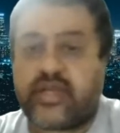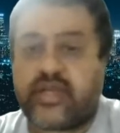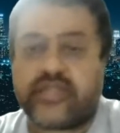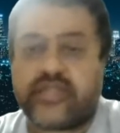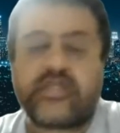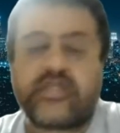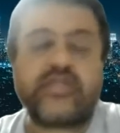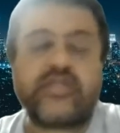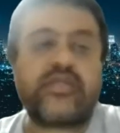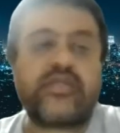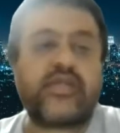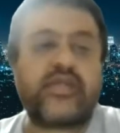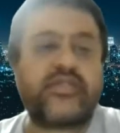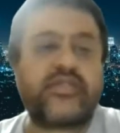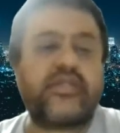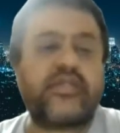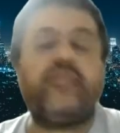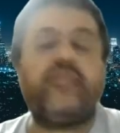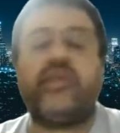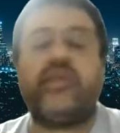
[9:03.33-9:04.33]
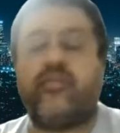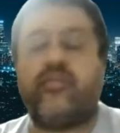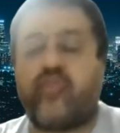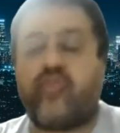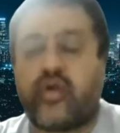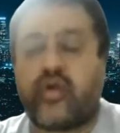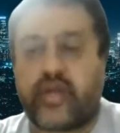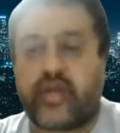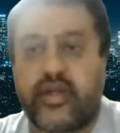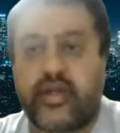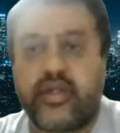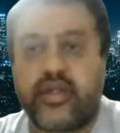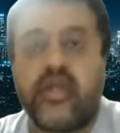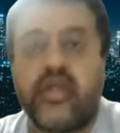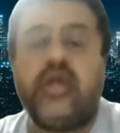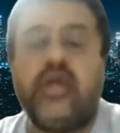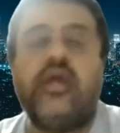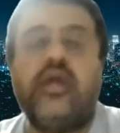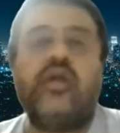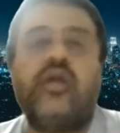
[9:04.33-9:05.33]
Hence, it is extremely important
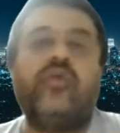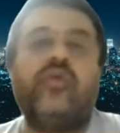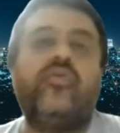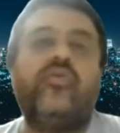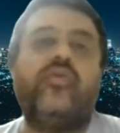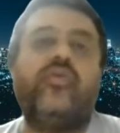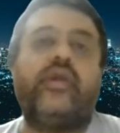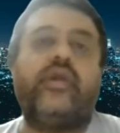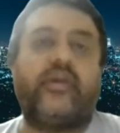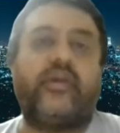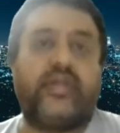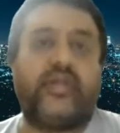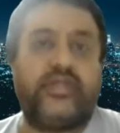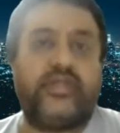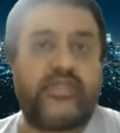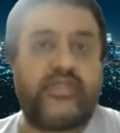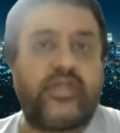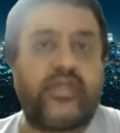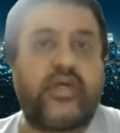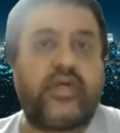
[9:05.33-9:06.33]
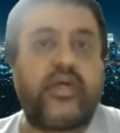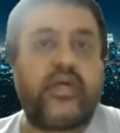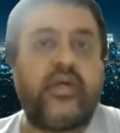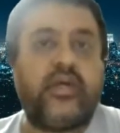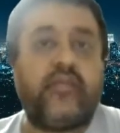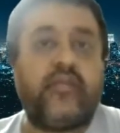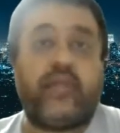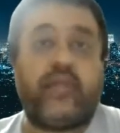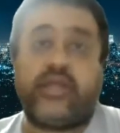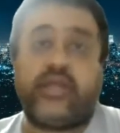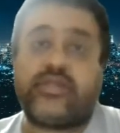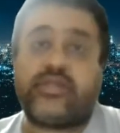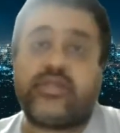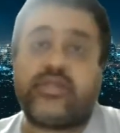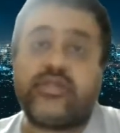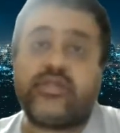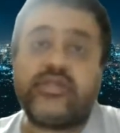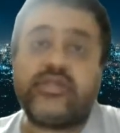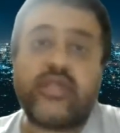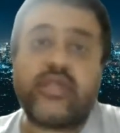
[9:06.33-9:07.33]
to increase
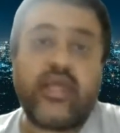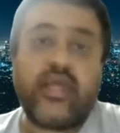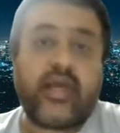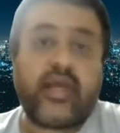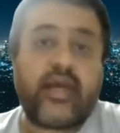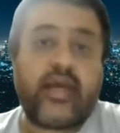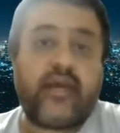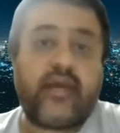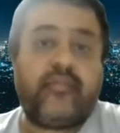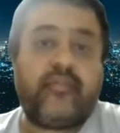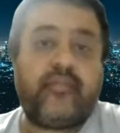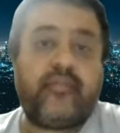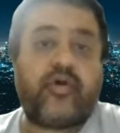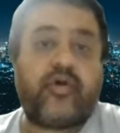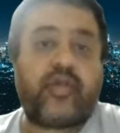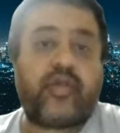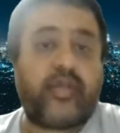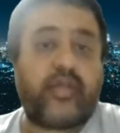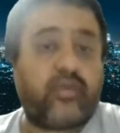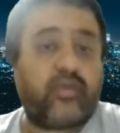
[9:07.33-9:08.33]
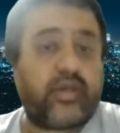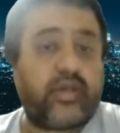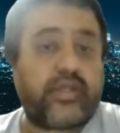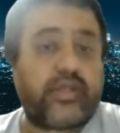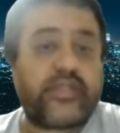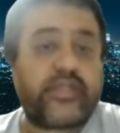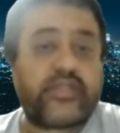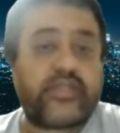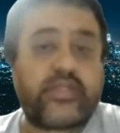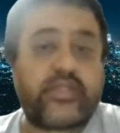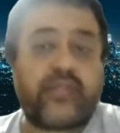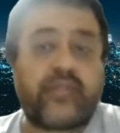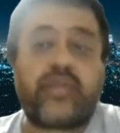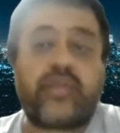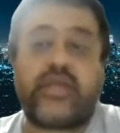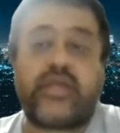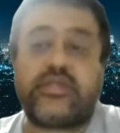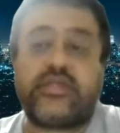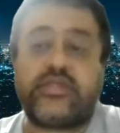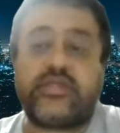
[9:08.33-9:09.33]
prices or keep on increasing the
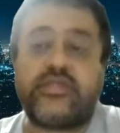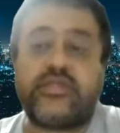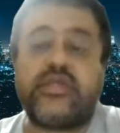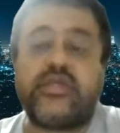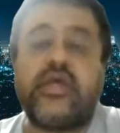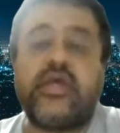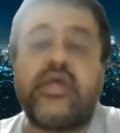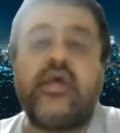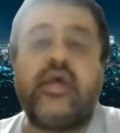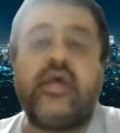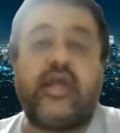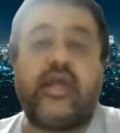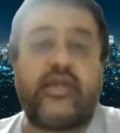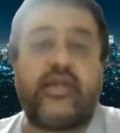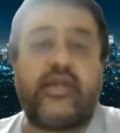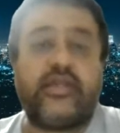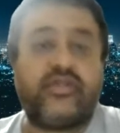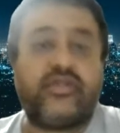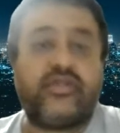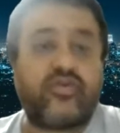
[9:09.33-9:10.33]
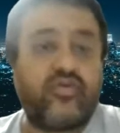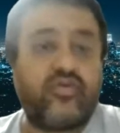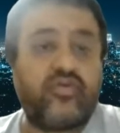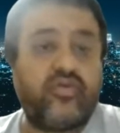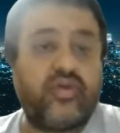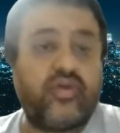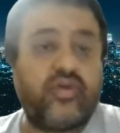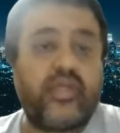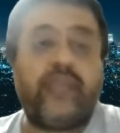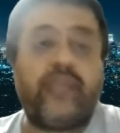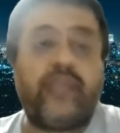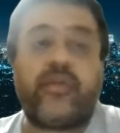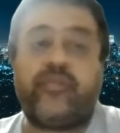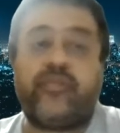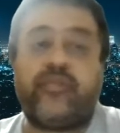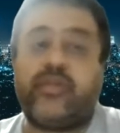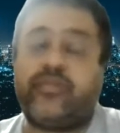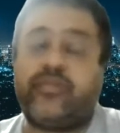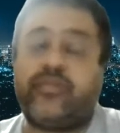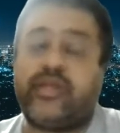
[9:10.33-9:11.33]
prices, at least to keep up
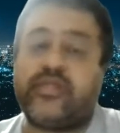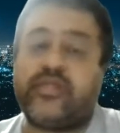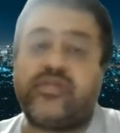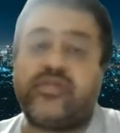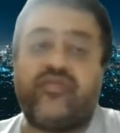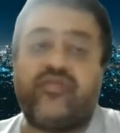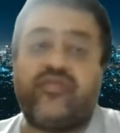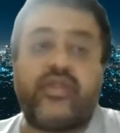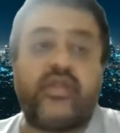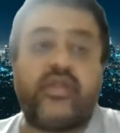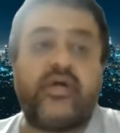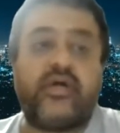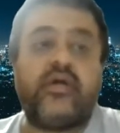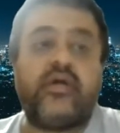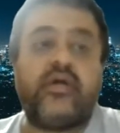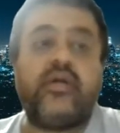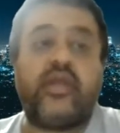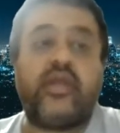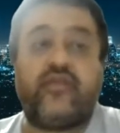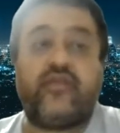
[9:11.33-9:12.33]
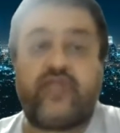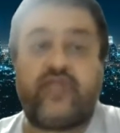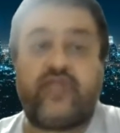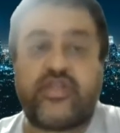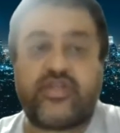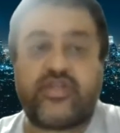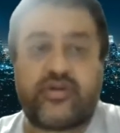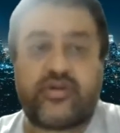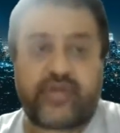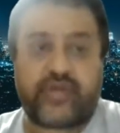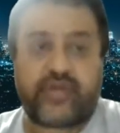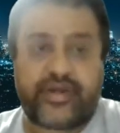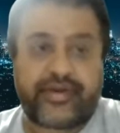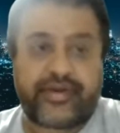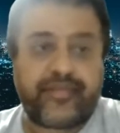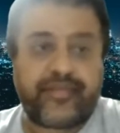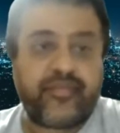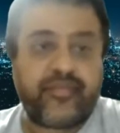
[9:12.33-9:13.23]
the pace with the inflation rate.